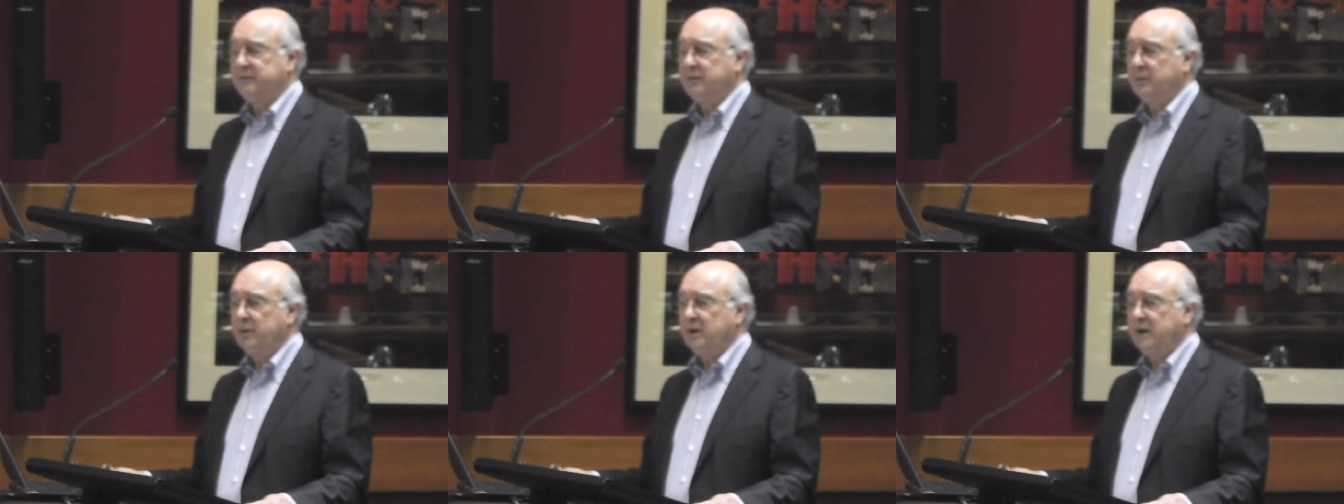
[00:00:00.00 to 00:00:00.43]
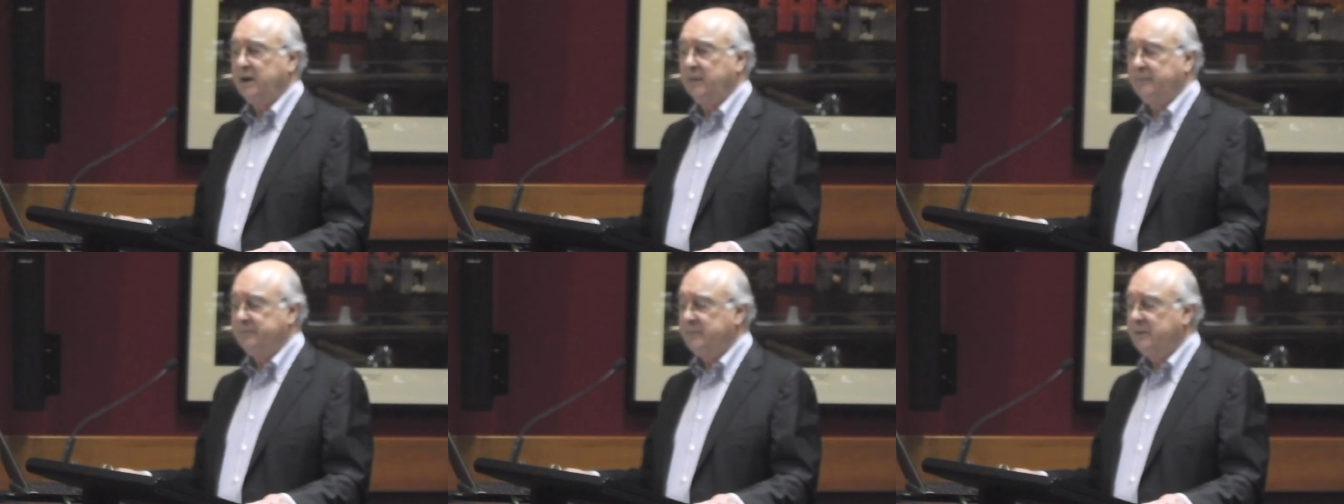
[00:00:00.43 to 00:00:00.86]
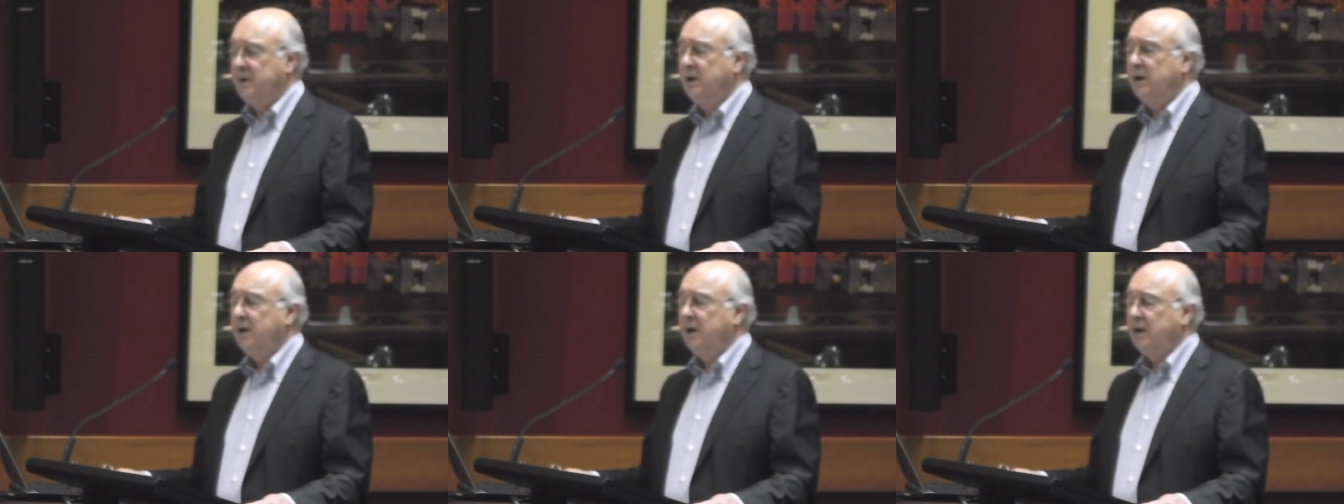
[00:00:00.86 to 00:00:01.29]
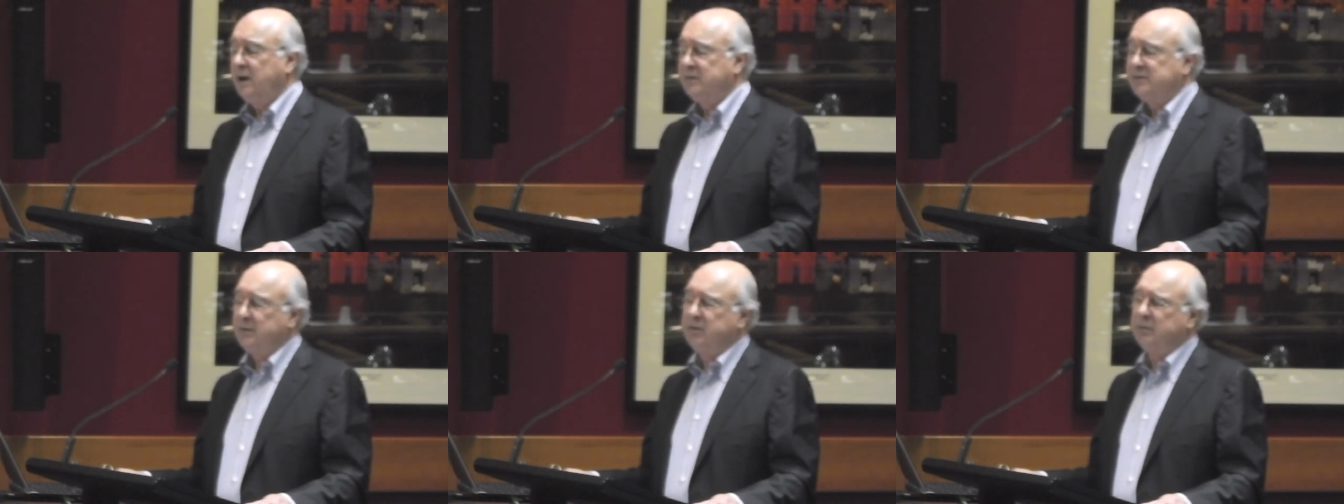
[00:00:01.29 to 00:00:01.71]
If you're writing
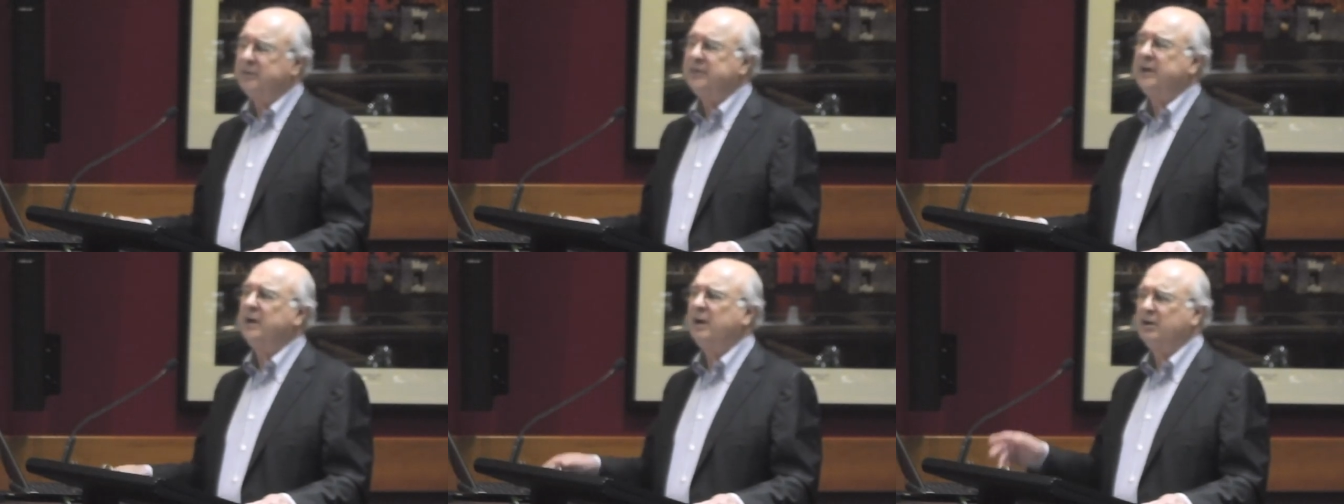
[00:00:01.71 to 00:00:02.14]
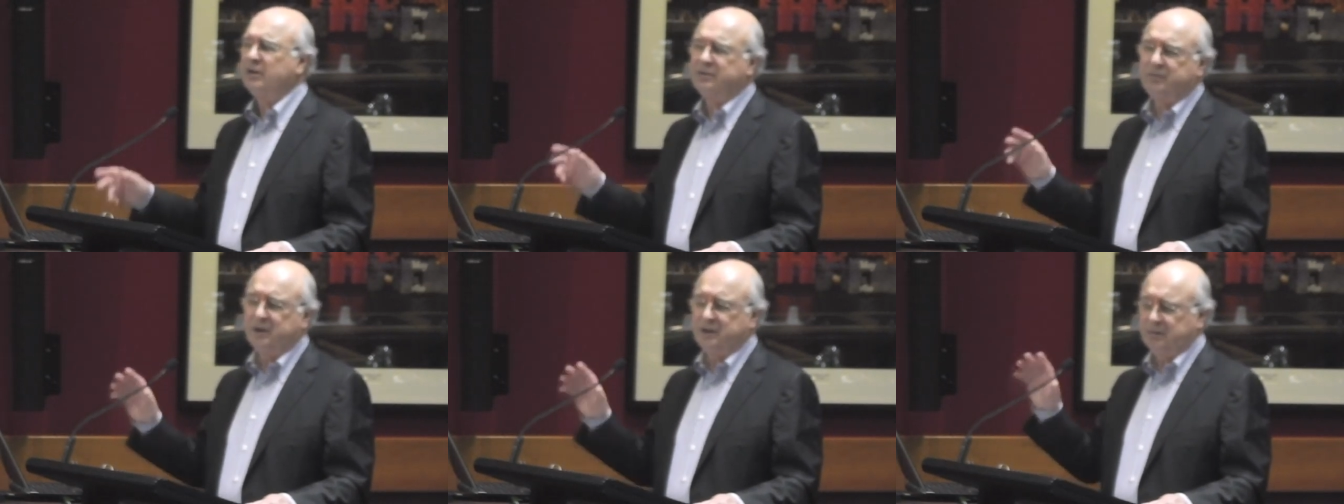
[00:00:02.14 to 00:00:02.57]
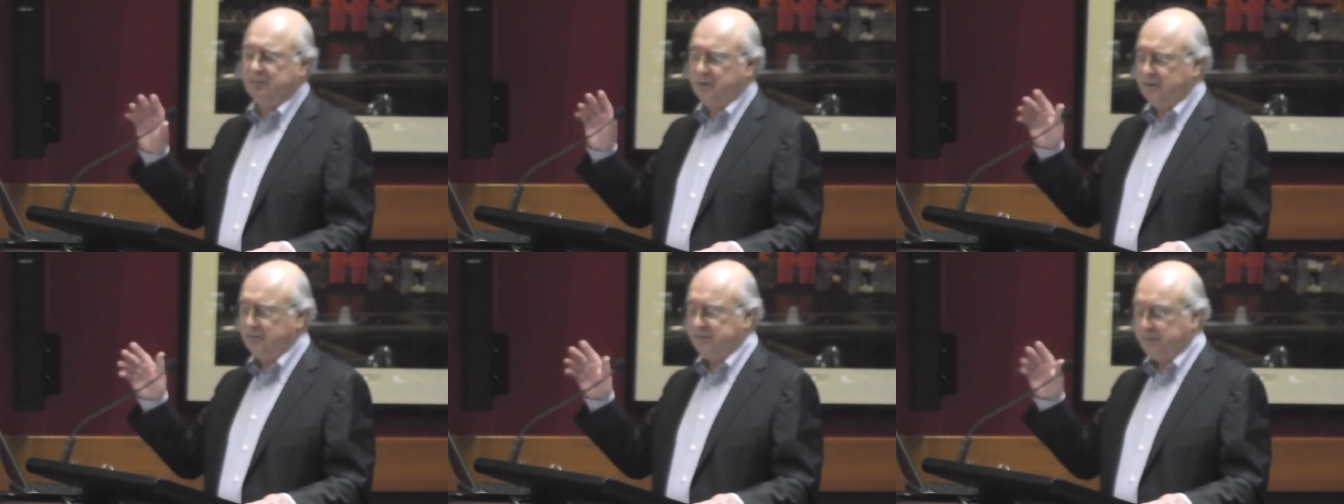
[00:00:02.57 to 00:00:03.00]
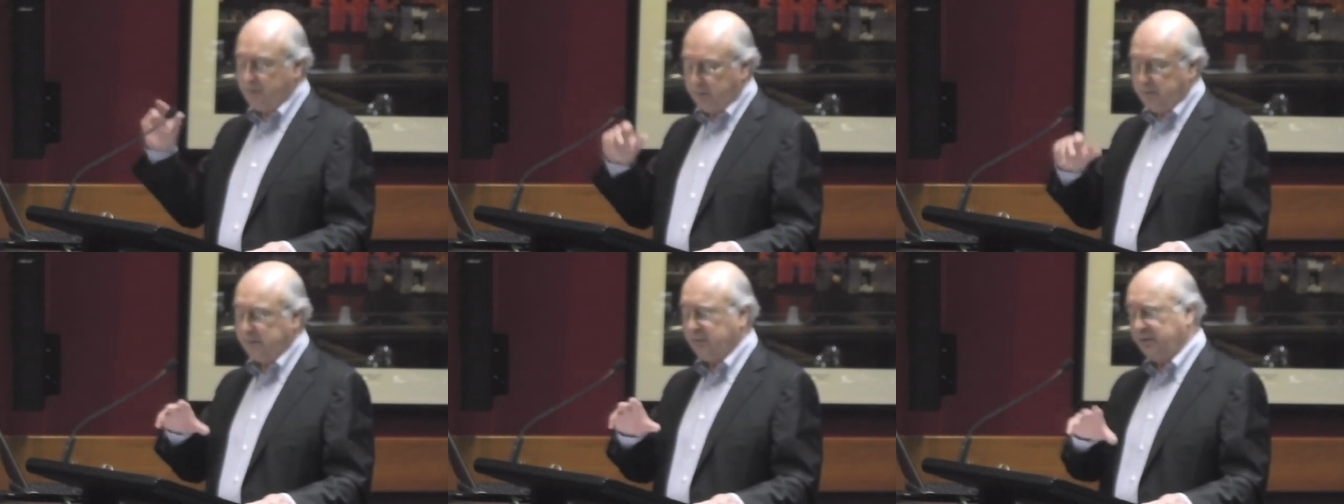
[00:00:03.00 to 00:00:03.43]
uh, some people say, oh, look, uh, some
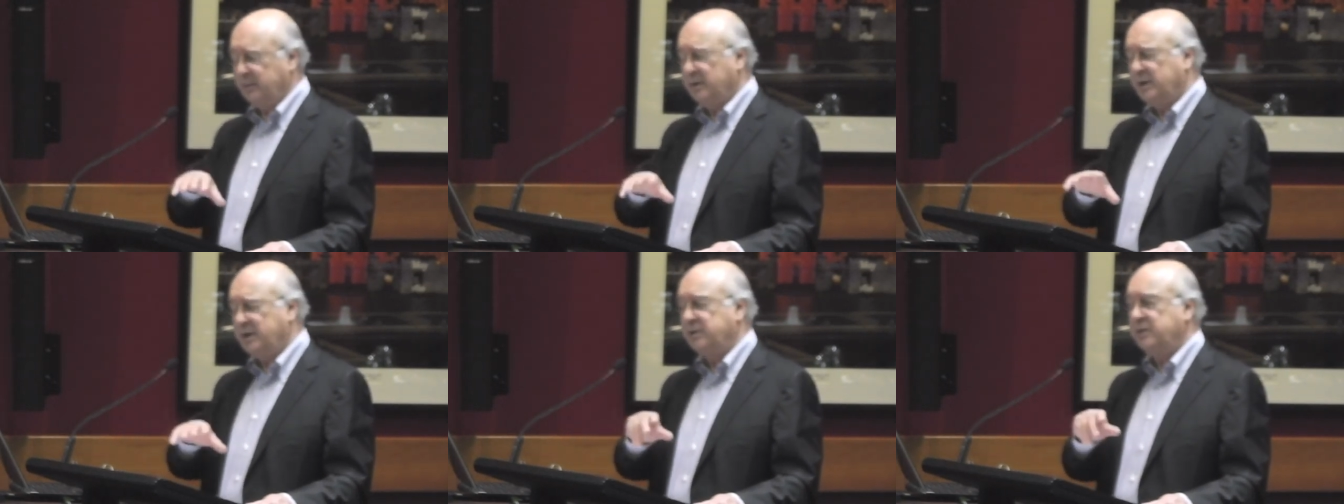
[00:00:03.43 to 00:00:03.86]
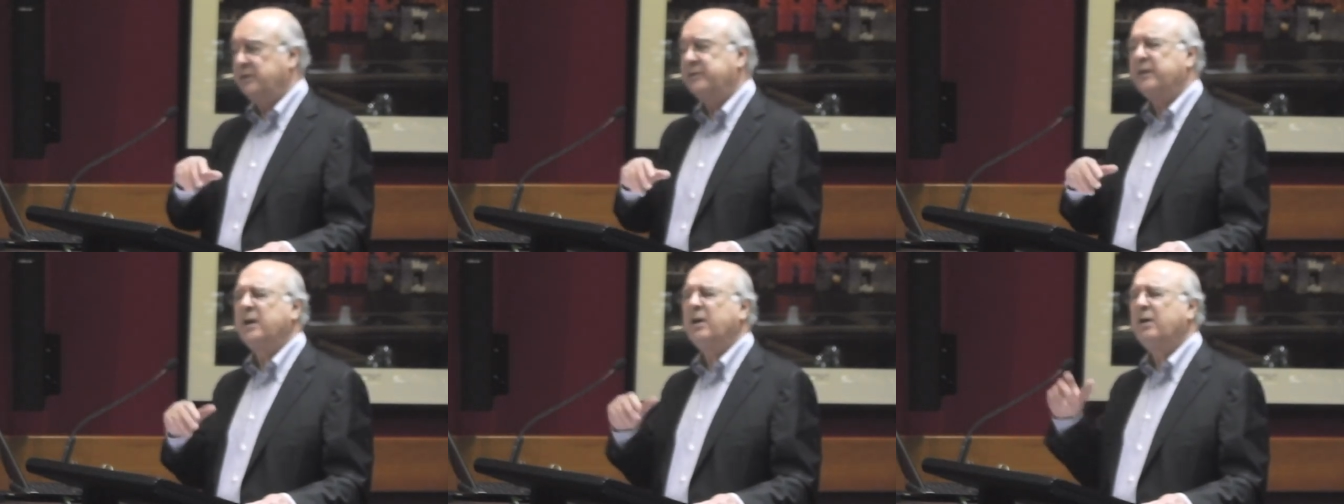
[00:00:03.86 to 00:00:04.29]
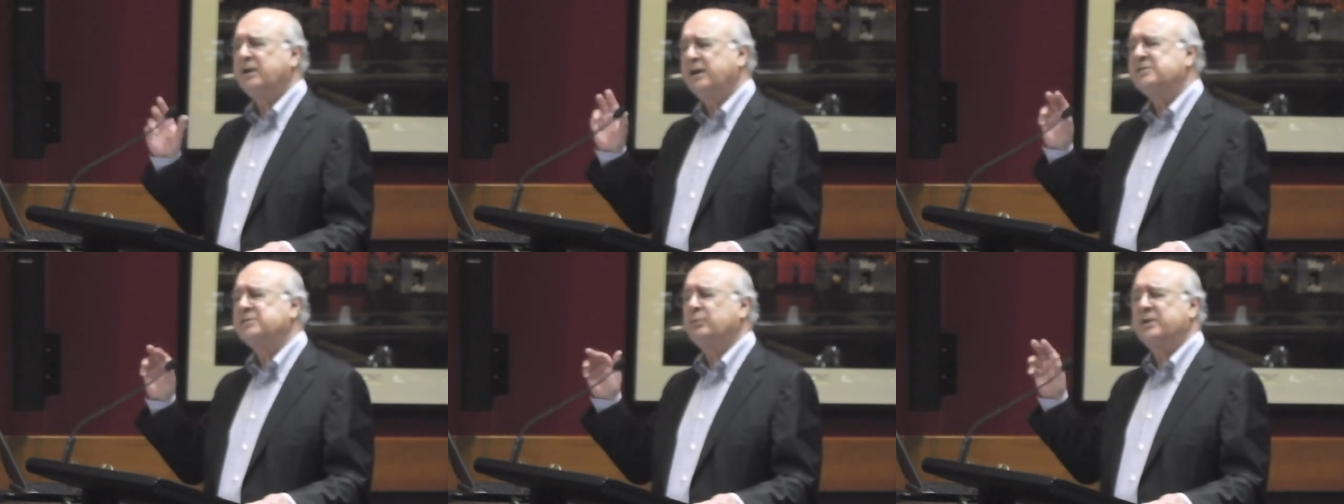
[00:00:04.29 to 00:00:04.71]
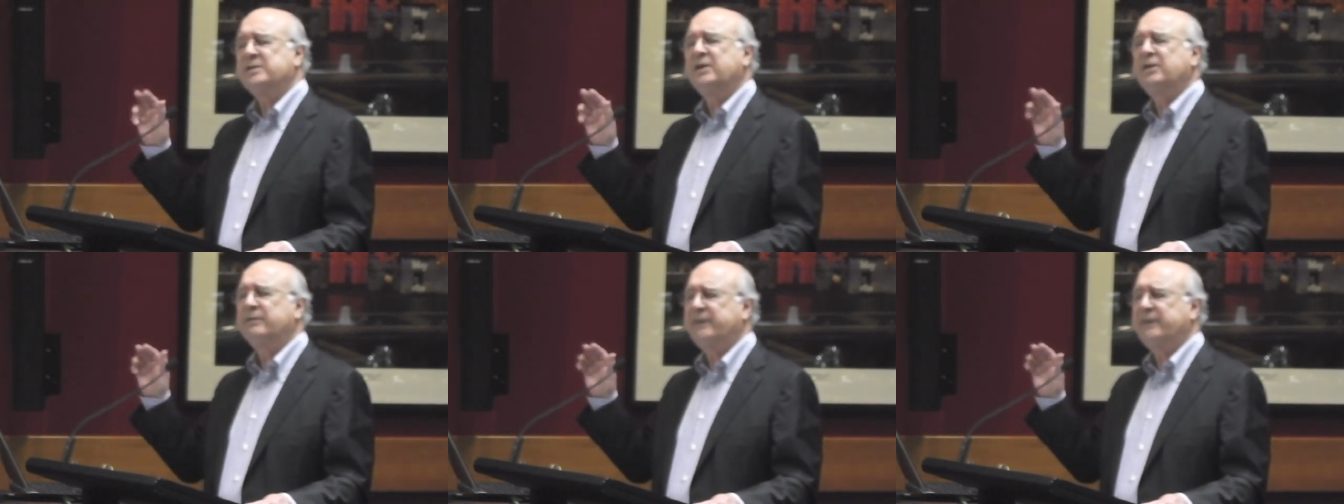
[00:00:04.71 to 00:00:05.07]
of the people who argue this say, oh, yes, well, there's little